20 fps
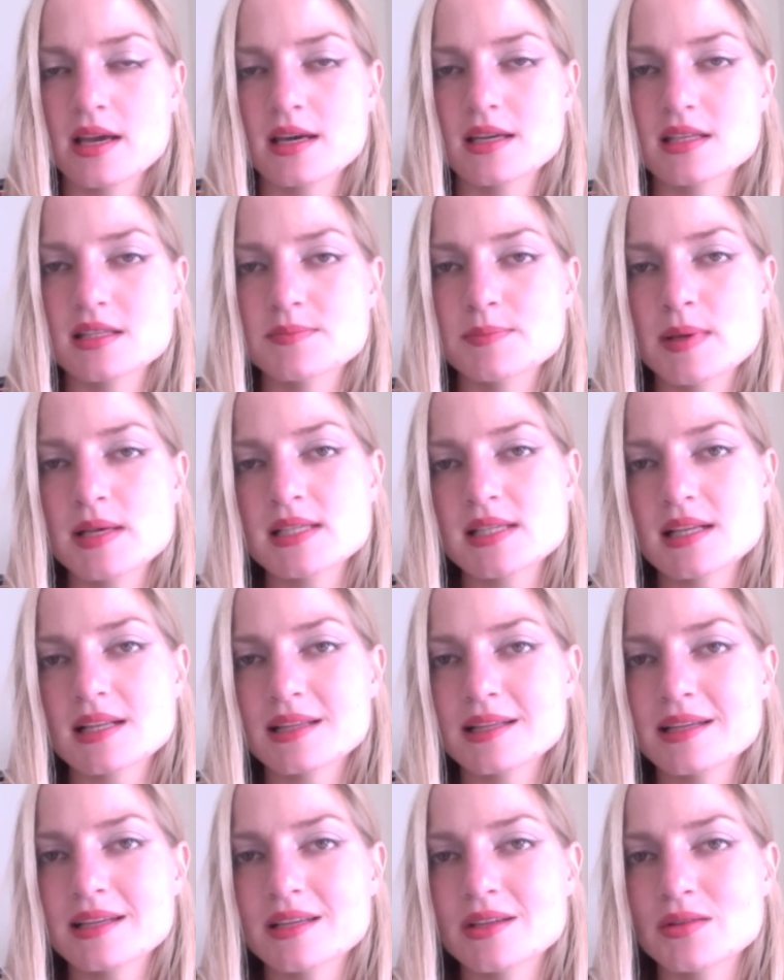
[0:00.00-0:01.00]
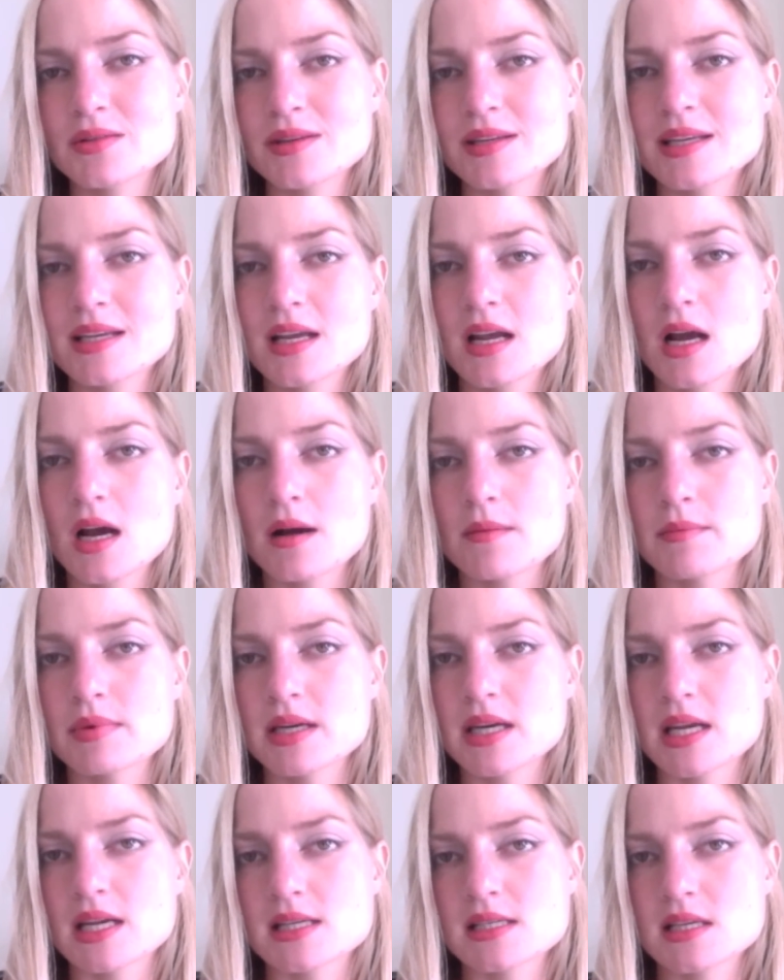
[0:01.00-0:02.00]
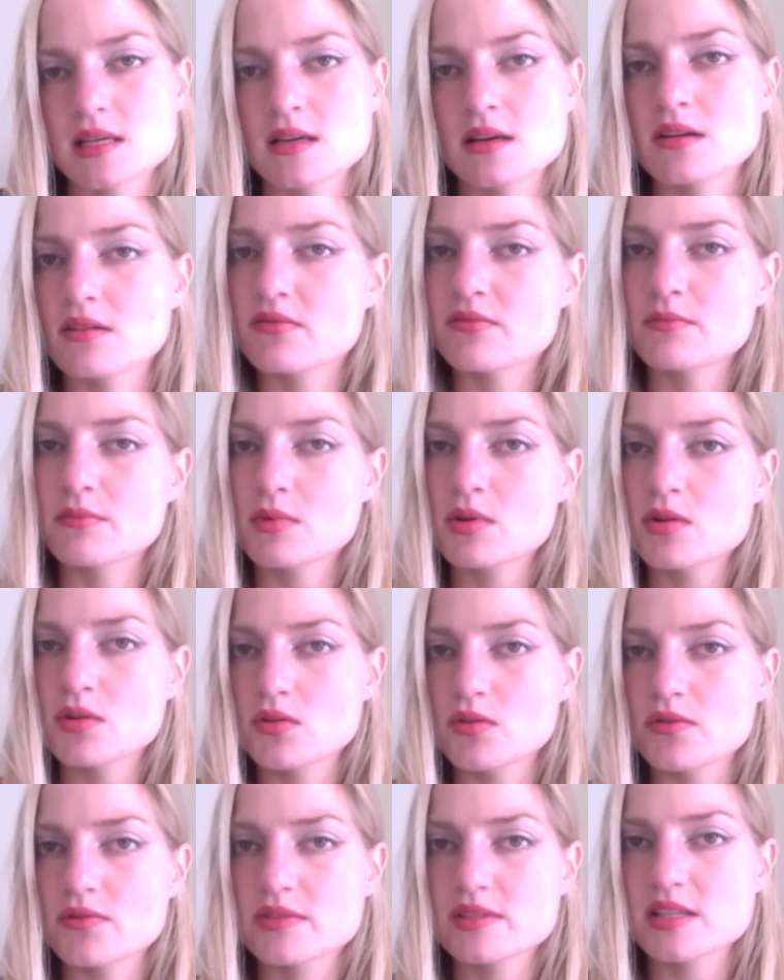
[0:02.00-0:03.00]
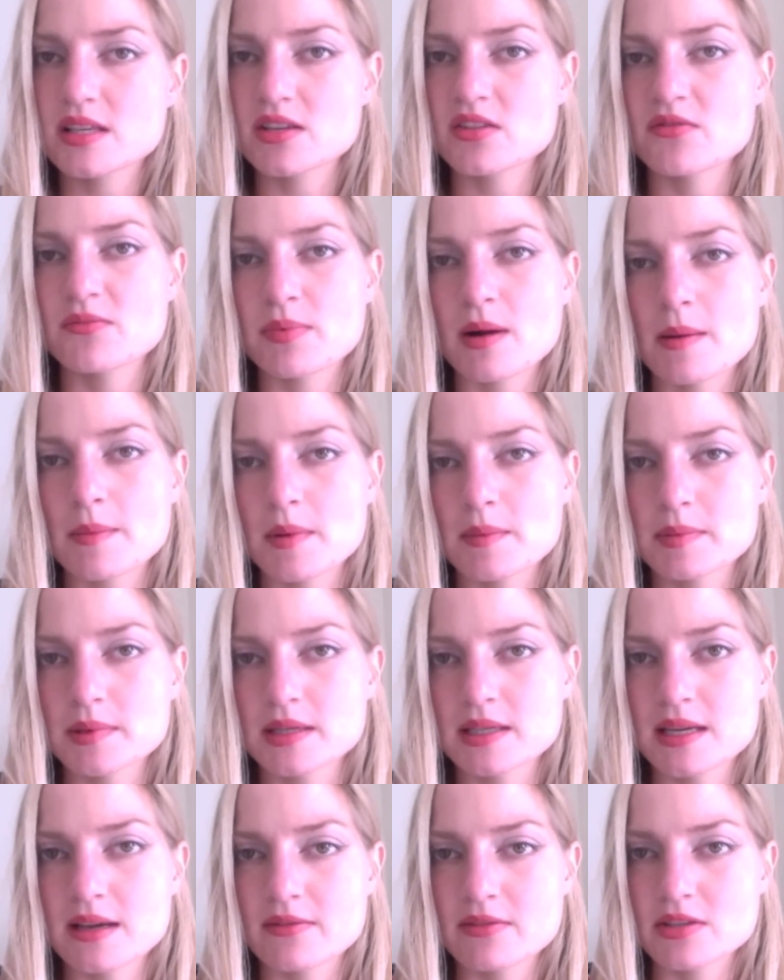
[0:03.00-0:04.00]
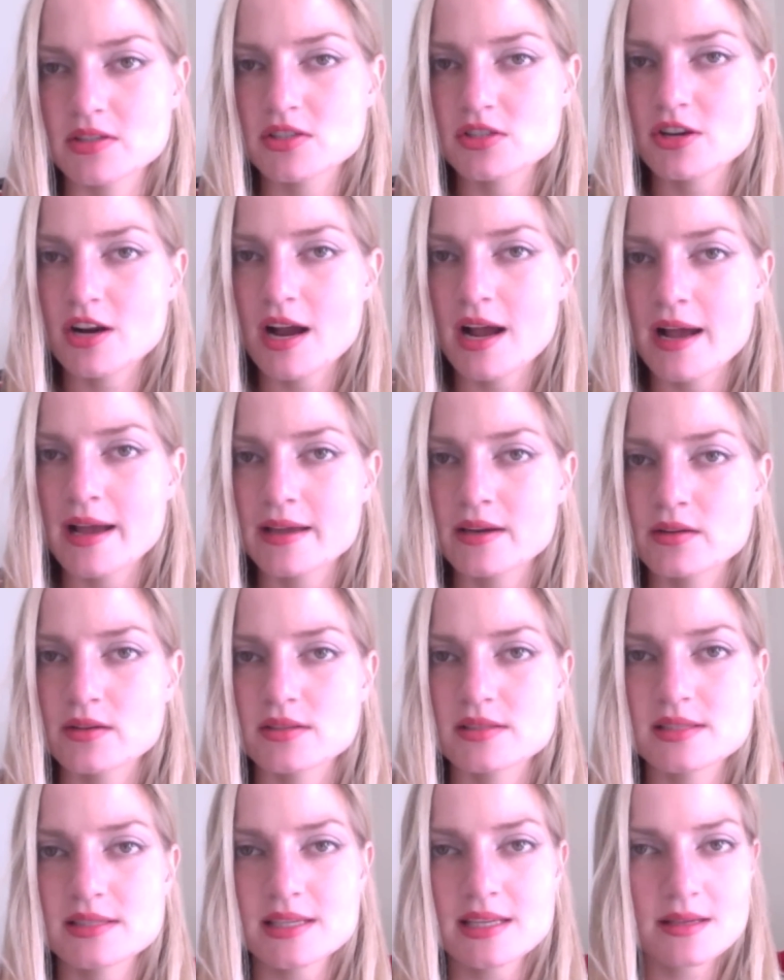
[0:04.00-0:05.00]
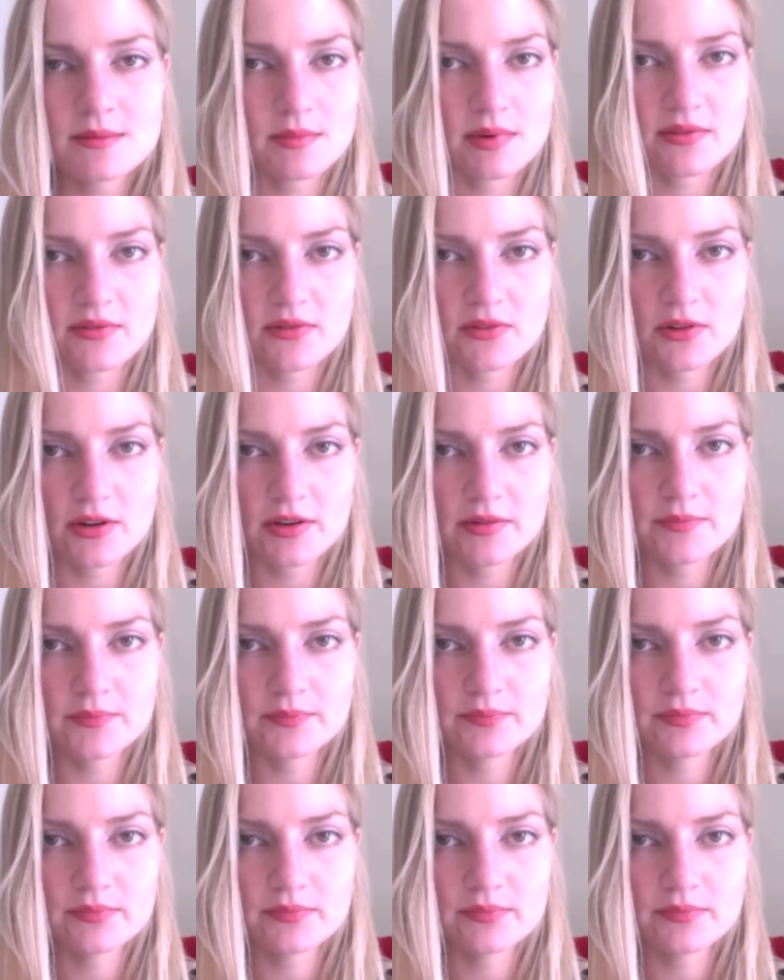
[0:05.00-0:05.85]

and it's basically a unique combination of moves that you've probably never tried or seen before.